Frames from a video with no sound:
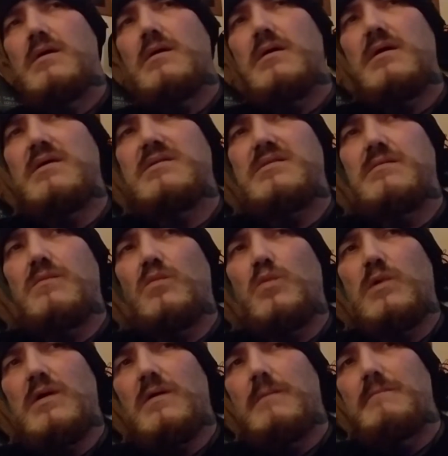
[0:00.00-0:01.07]
He said,
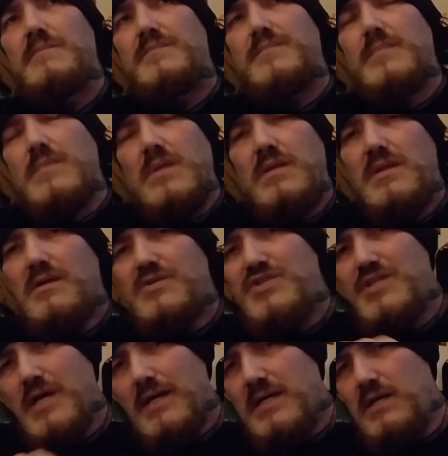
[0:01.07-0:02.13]
well, they're
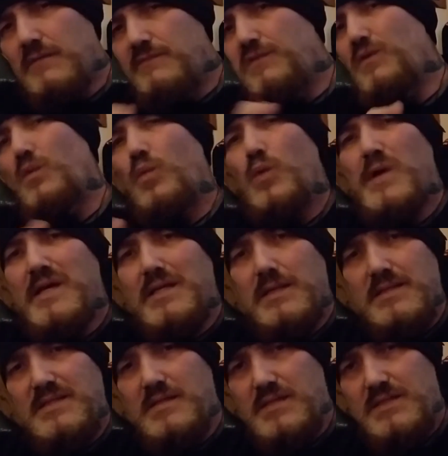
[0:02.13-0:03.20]
checking for
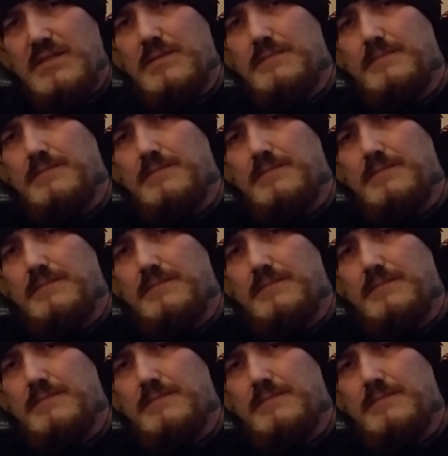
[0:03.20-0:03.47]
weaknesses.